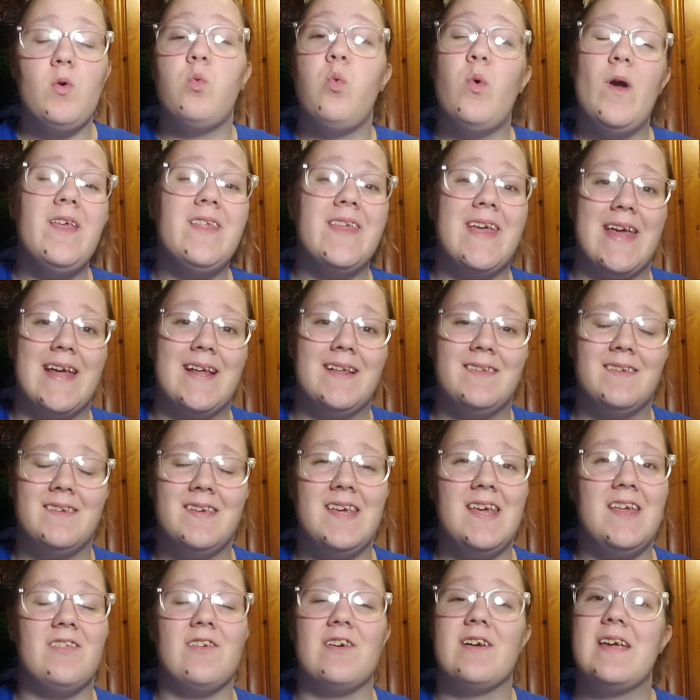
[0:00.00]
willing
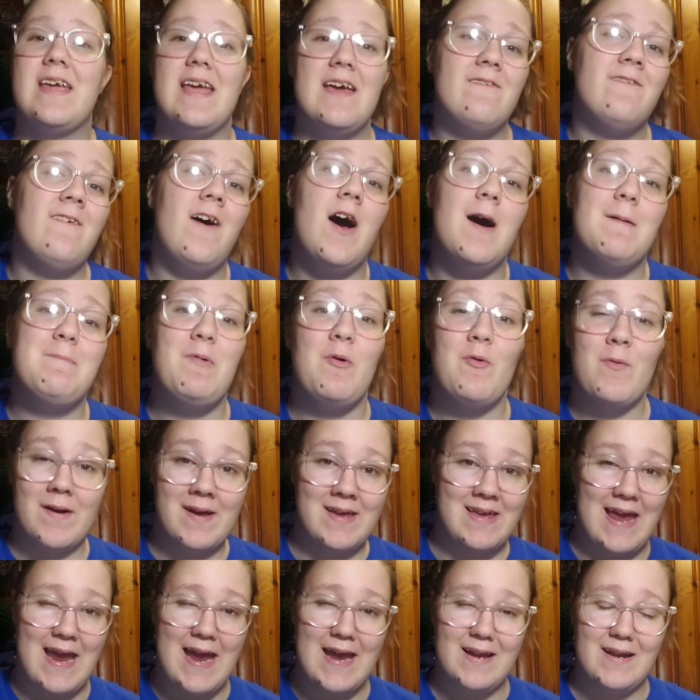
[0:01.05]
to either give up or
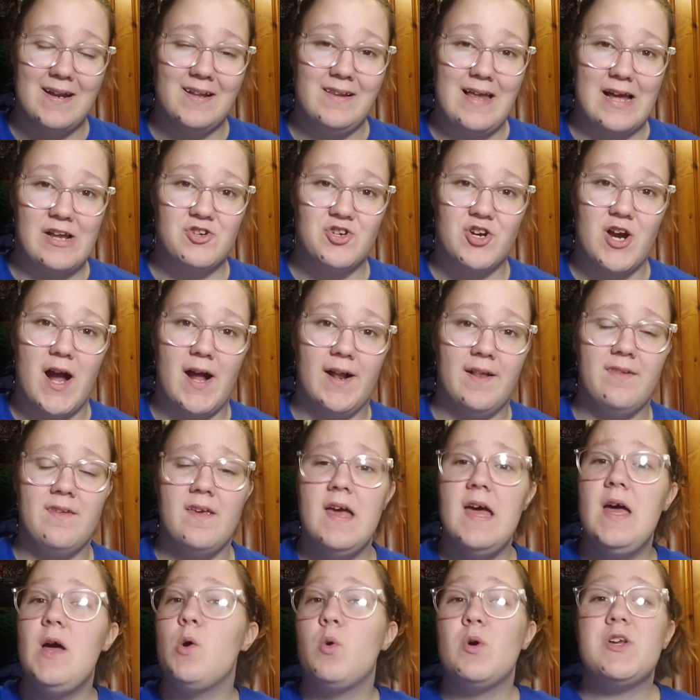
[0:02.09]
gain electrons,
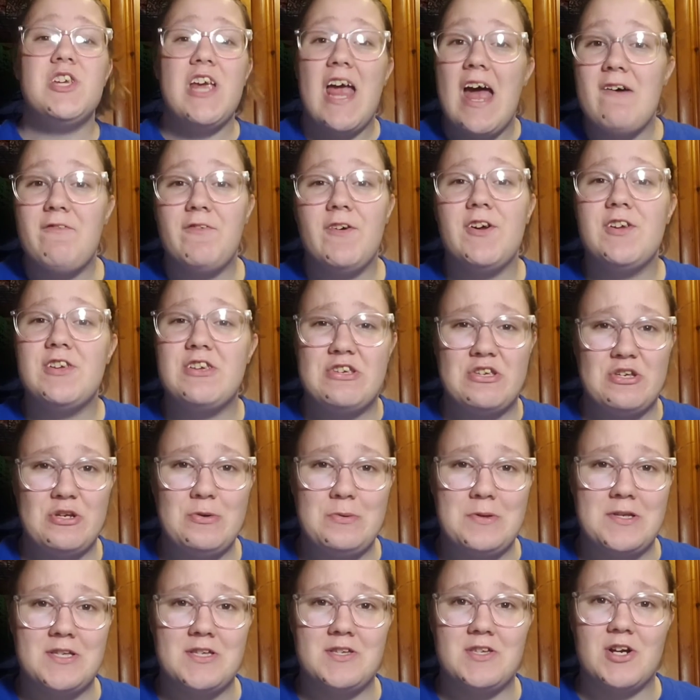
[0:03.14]
whichever
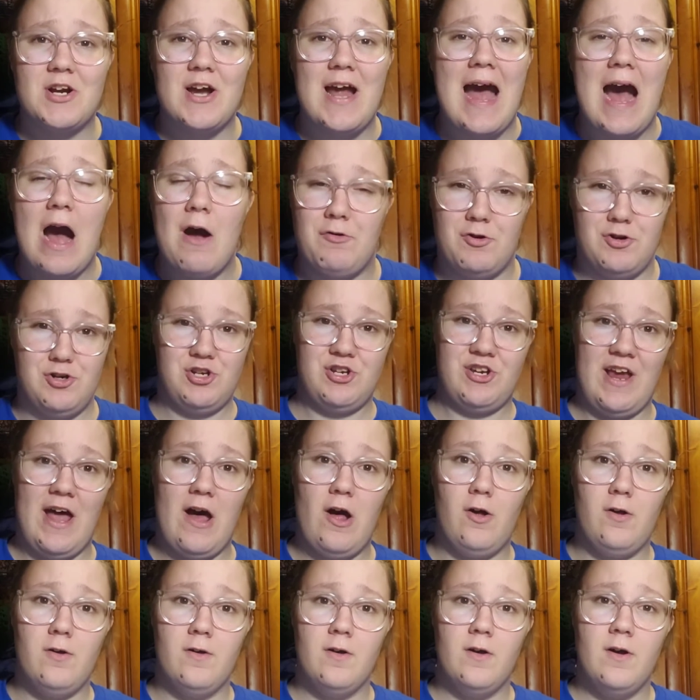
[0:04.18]
suits their outer
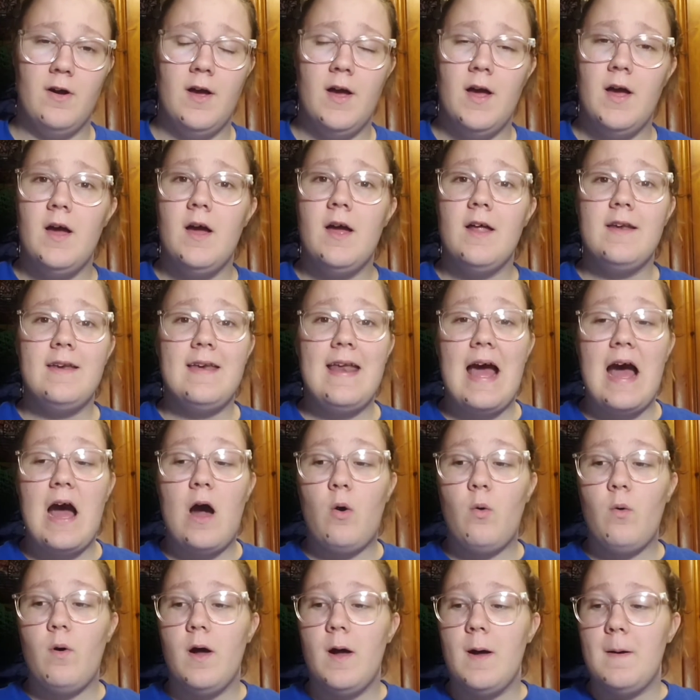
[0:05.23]
shell.
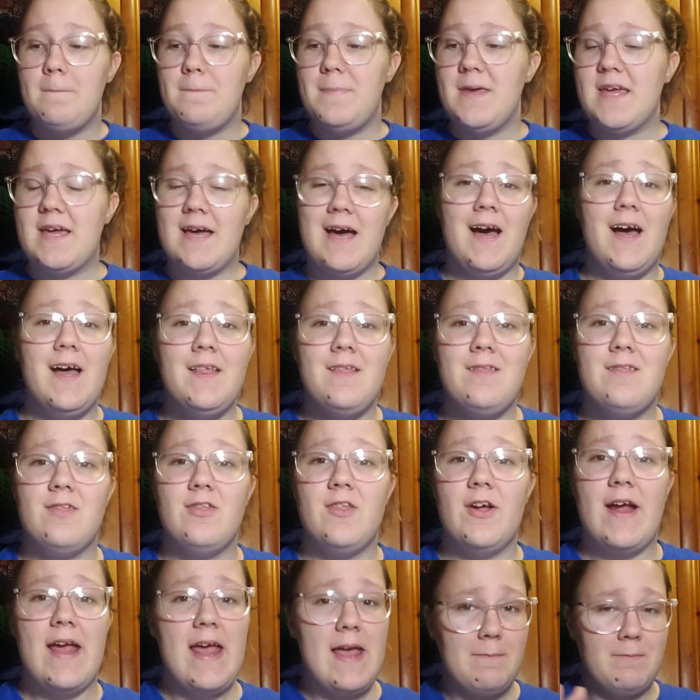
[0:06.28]
Now, because
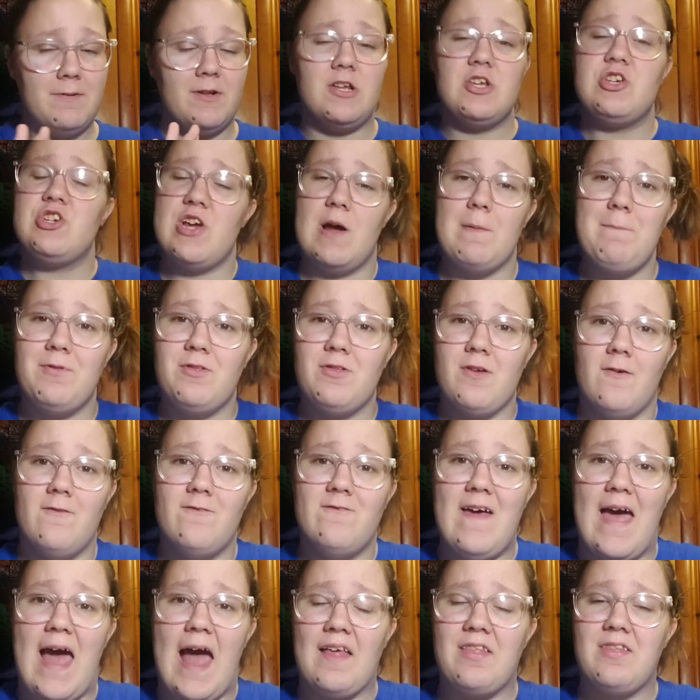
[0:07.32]
they're able to jump so
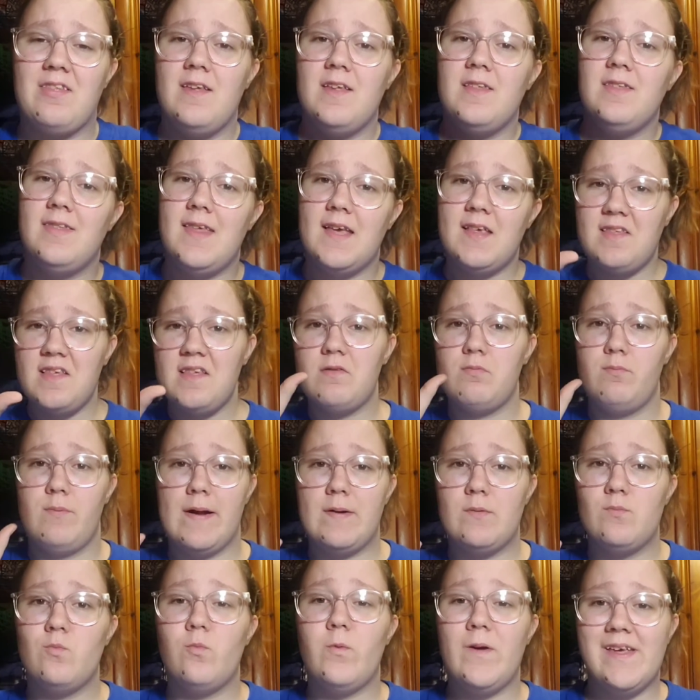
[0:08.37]
fast, this is
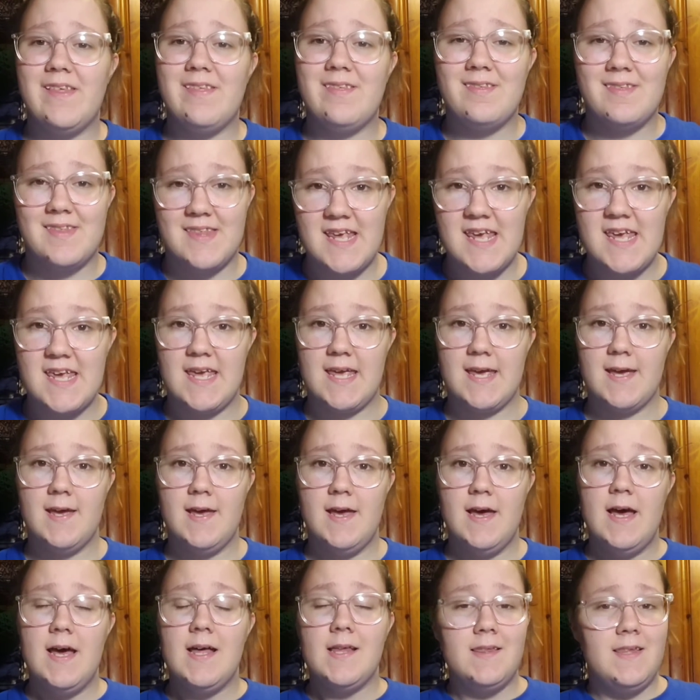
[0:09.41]
when we see
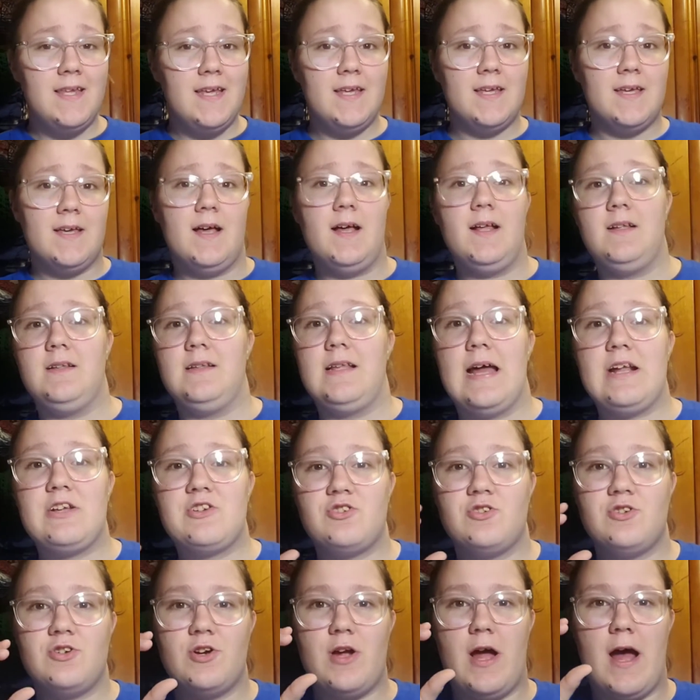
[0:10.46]
the
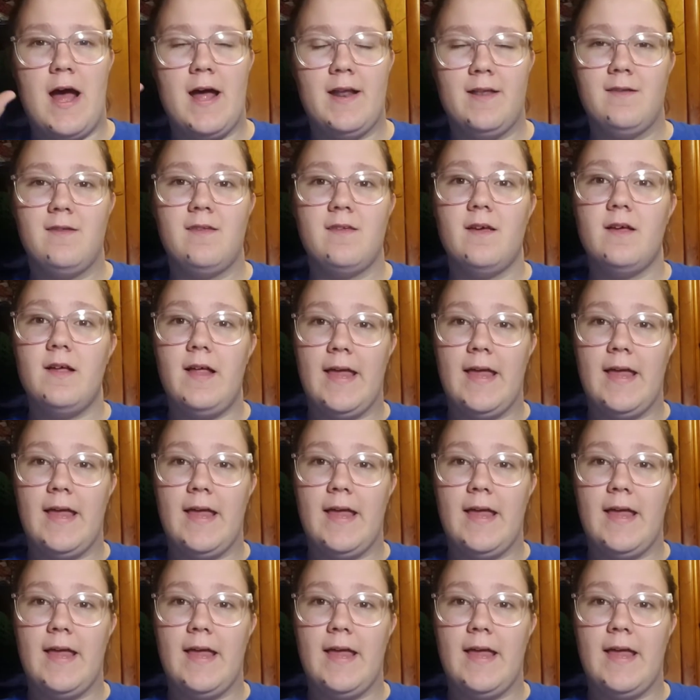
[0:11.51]
electrons